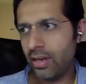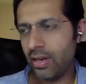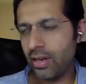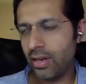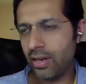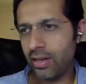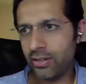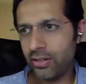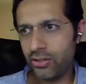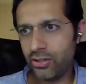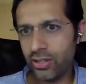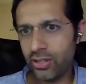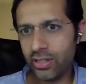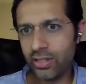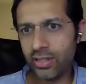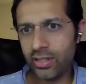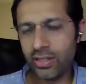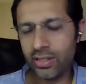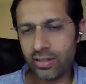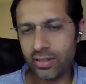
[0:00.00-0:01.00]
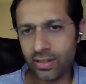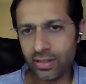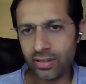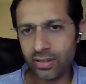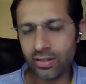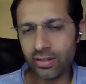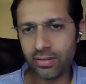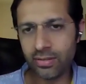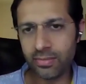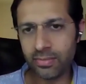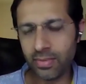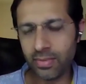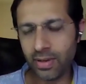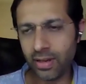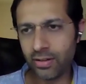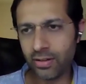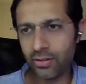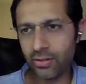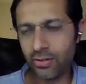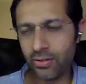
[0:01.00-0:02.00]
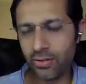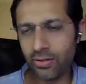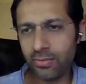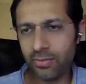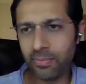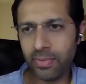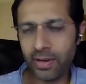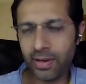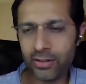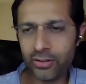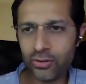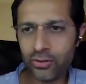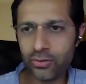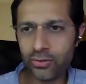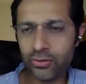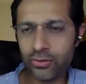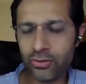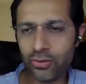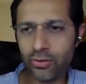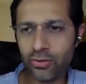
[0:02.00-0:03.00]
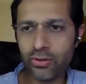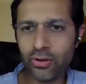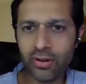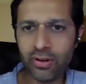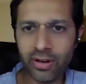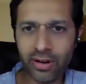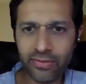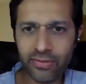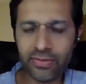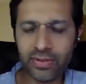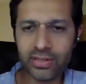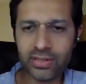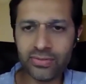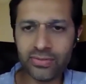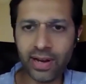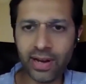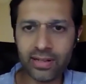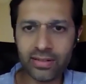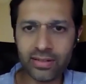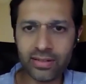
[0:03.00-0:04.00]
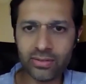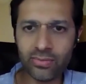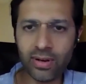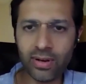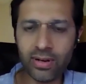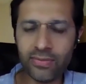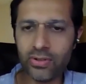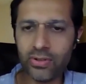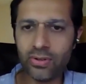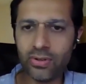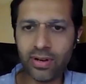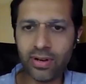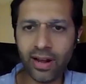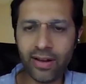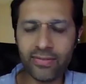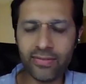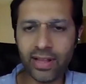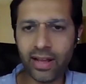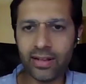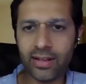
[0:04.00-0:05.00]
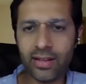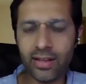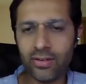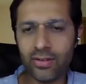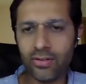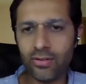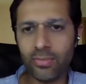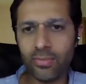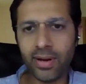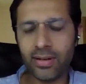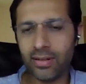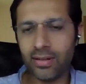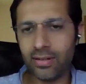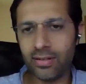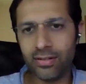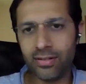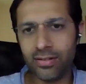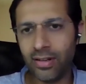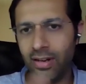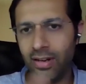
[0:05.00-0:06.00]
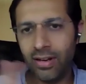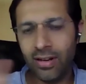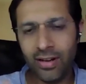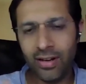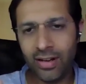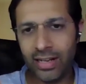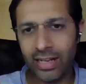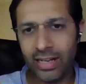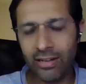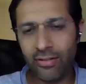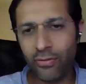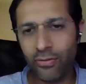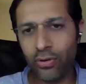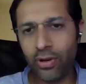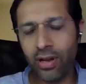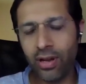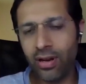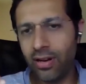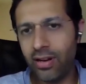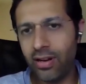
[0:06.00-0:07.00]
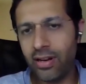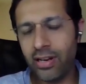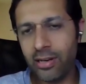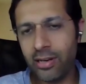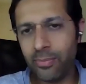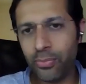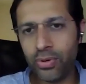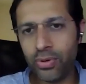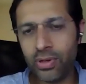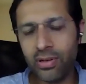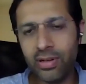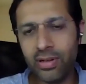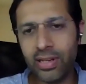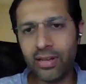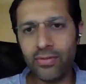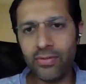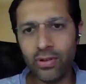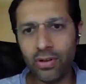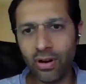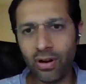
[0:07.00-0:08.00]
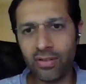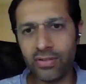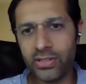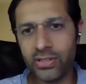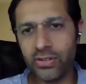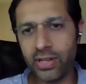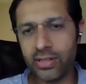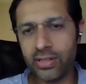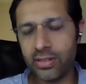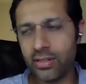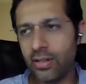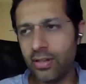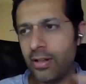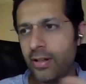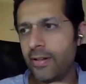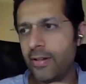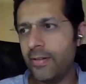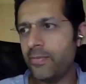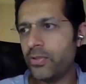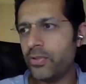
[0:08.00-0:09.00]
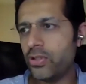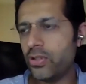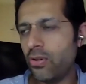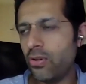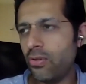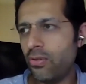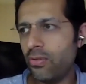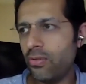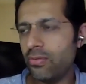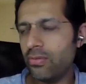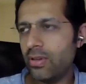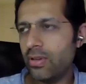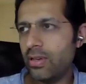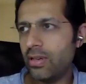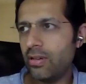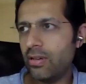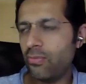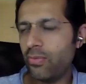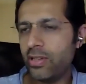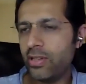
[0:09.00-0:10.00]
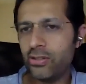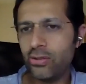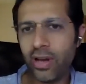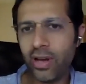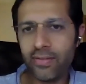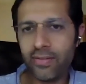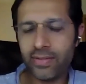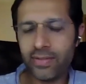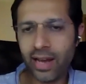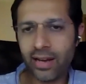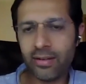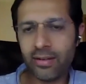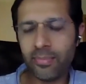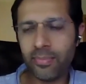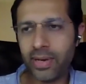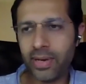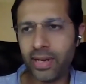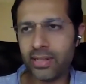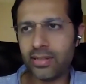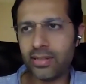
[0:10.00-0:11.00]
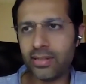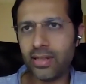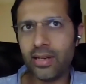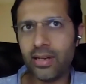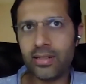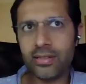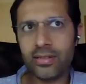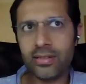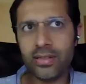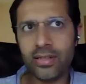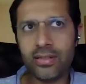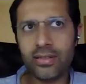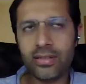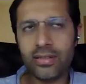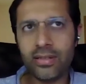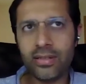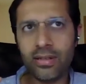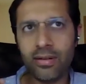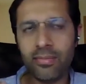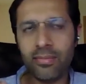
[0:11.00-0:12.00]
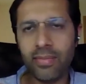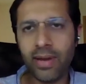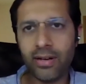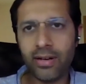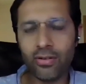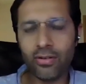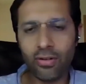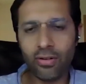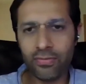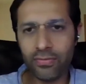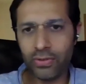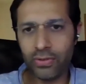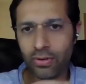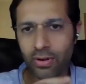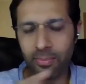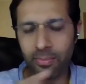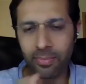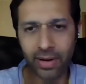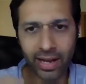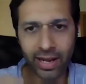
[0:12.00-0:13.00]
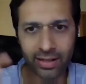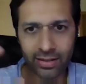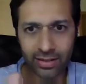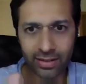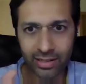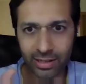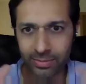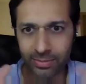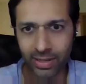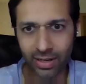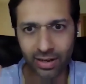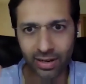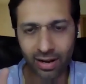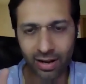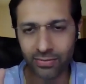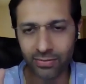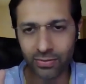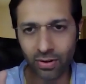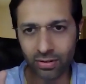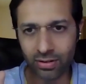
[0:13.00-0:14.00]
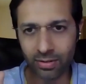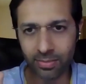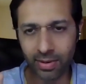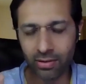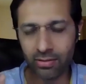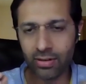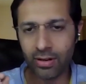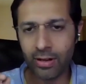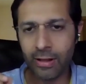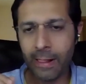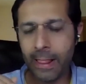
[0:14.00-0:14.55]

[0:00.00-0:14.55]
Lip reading: GTD system and a good place to store your reference files as well. If you don't have that, then no matter, even if you get a little input, it'll give you a lot of stress. So once you have that in place, then it's just a matter of, applying the tips that Arif talked about.